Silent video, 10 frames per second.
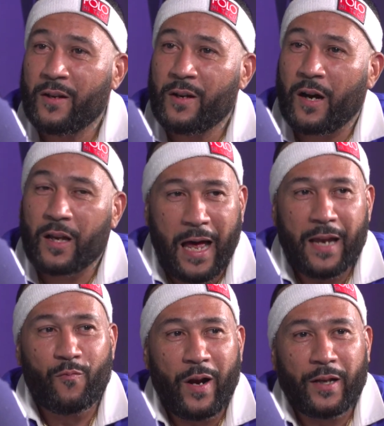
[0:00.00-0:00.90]
A lot of
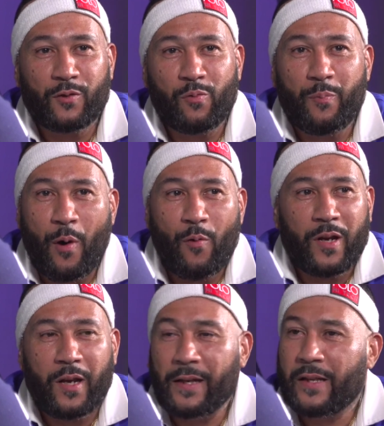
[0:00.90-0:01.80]
records were broken
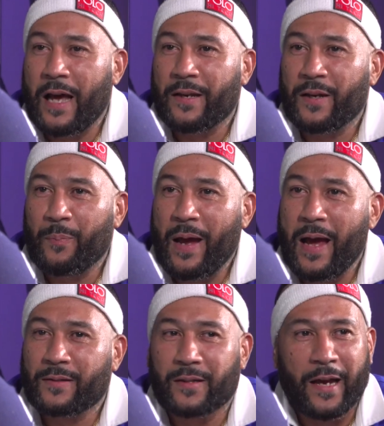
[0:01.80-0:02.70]
like that in the past.
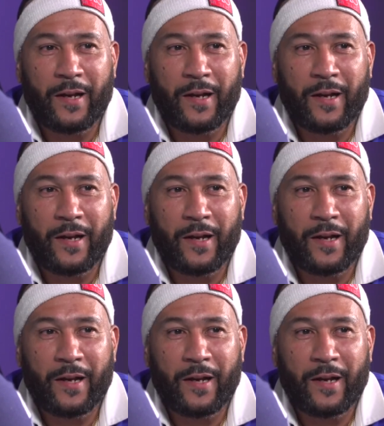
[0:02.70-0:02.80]
Like,